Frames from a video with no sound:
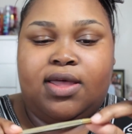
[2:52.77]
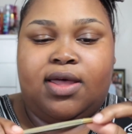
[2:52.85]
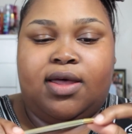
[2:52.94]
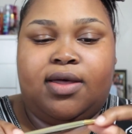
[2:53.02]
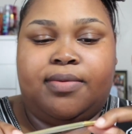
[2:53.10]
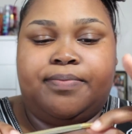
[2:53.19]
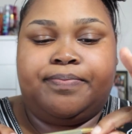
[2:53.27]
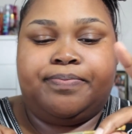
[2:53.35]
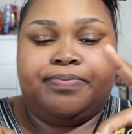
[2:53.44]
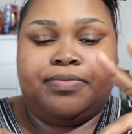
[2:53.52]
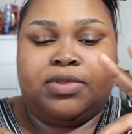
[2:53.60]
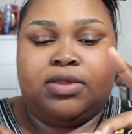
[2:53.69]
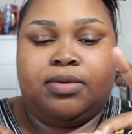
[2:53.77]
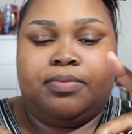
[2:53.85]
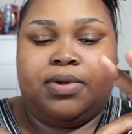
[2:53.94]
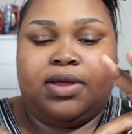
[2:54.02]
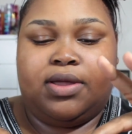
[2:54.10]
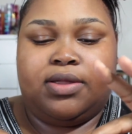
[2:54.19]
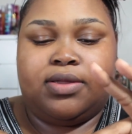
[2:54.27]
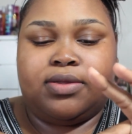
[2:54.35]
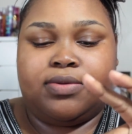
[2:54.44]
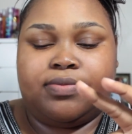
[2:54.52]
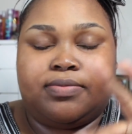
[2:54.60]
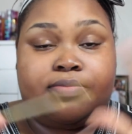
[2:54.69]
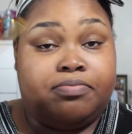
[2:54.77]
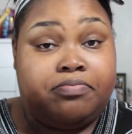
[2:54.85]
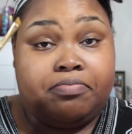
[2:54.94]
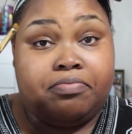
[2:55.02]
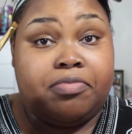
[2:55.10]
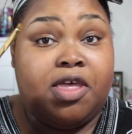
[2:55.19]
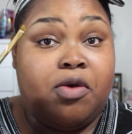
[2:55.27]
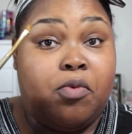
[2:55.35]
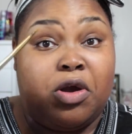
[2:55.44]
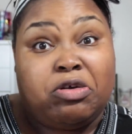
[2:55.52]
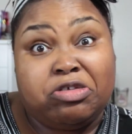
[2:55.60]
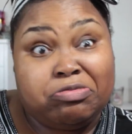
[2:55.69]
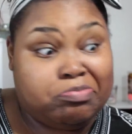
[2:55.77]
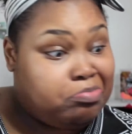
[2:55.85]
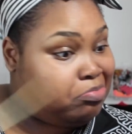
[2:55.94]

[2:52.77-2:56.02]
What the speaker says: But it works.